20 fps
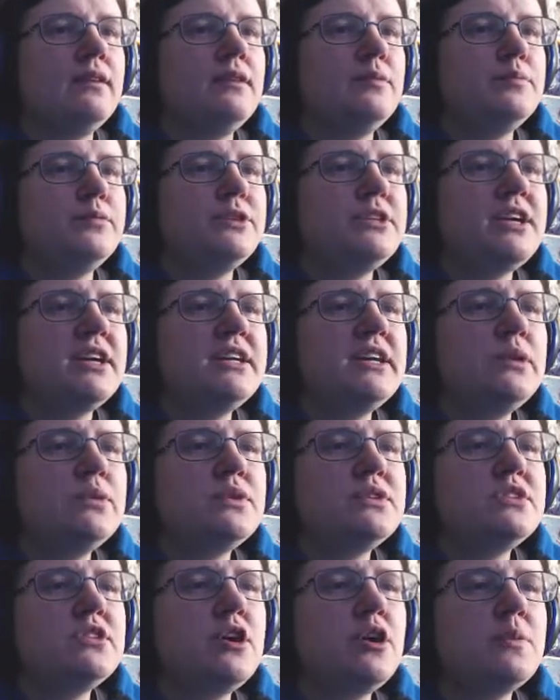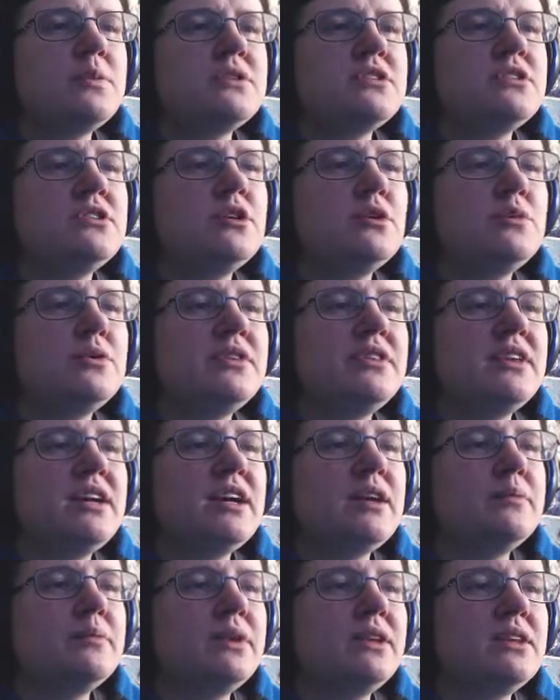"Protecting one's home is a noble
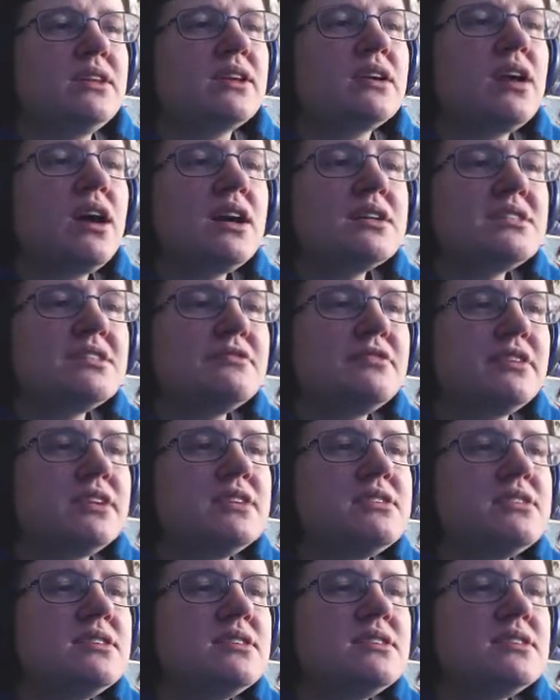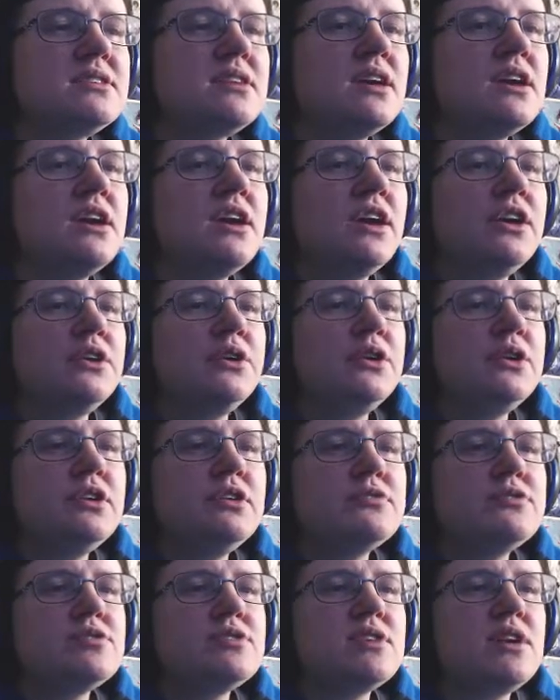thing, but at the cost of innocence? You could
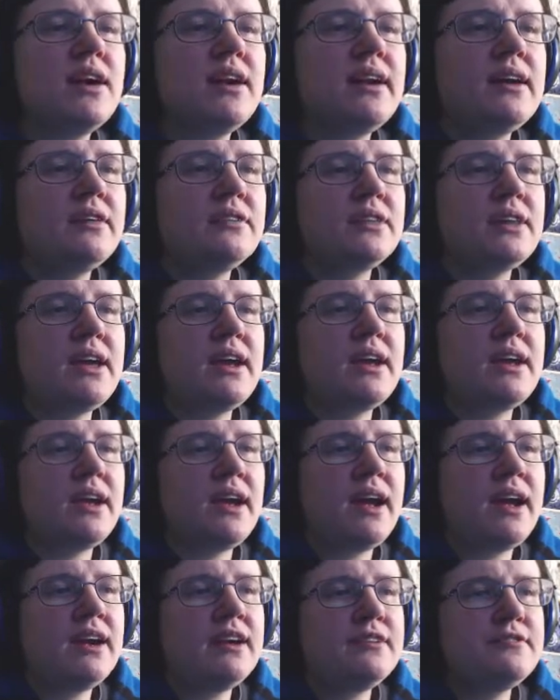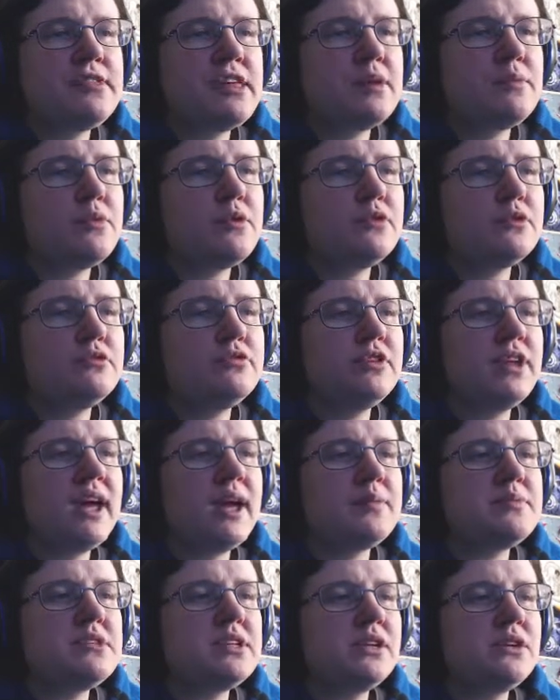have sought out the aid of the immortal
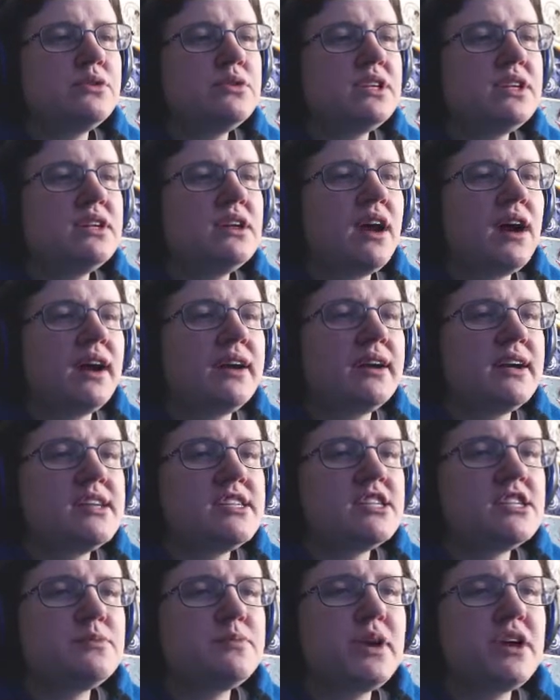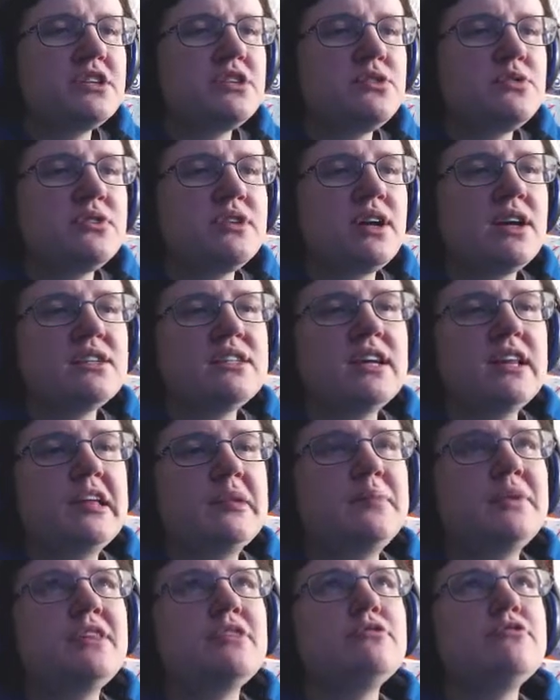flames, yet you did not. I suspect you are not telling
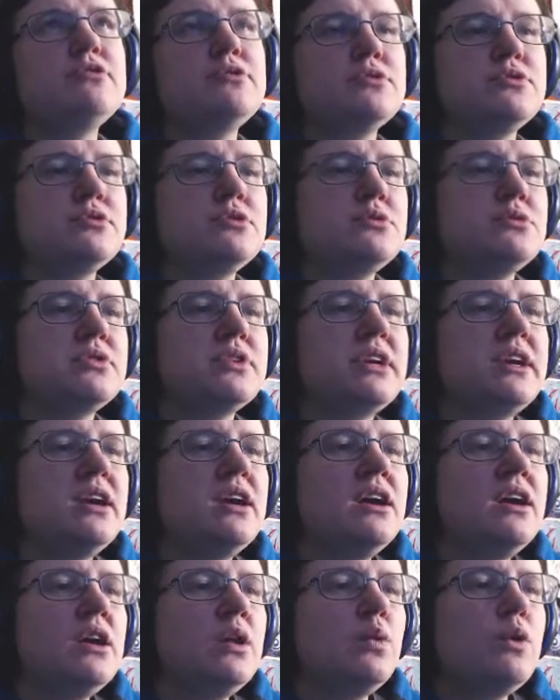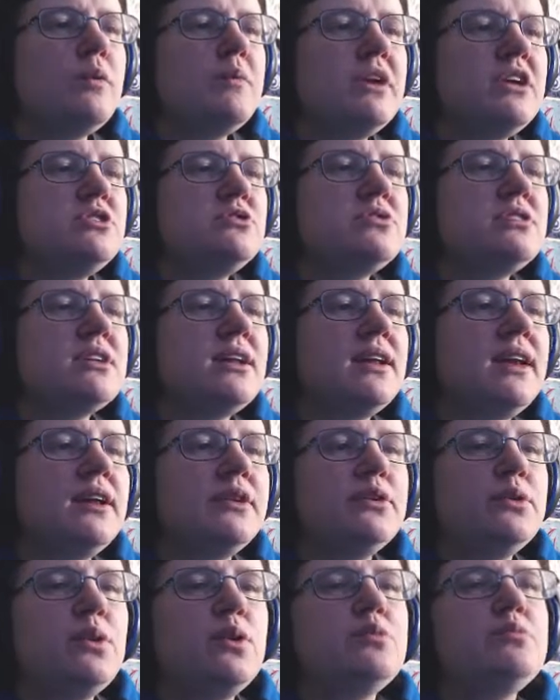me the full story. What made you sell out
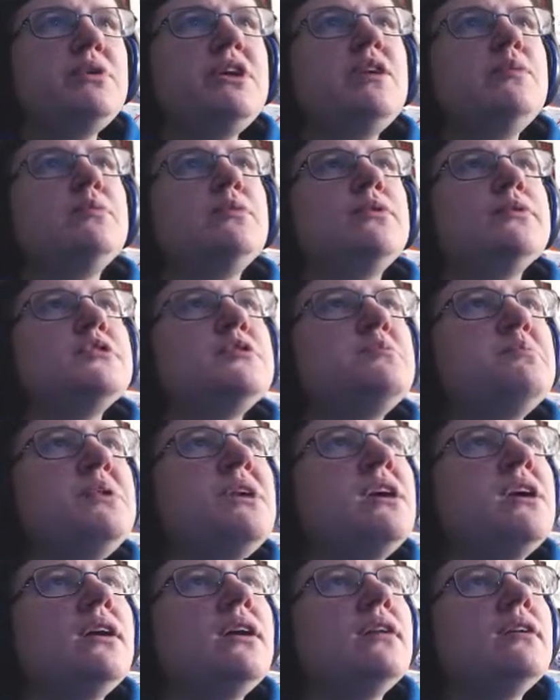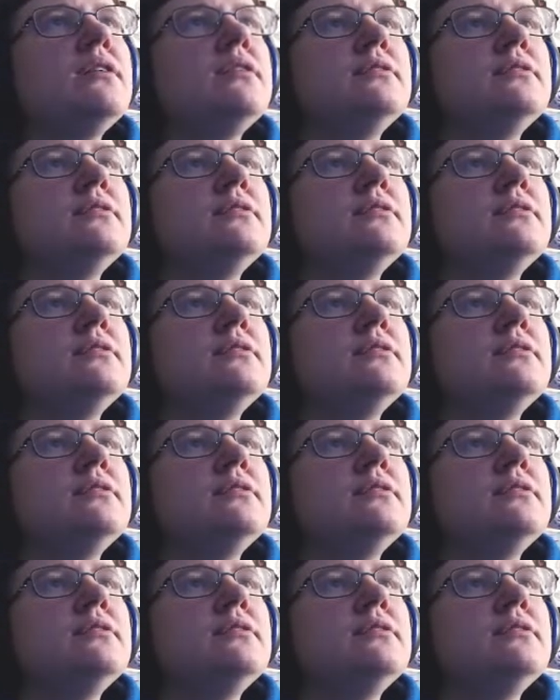your own people? Speak!"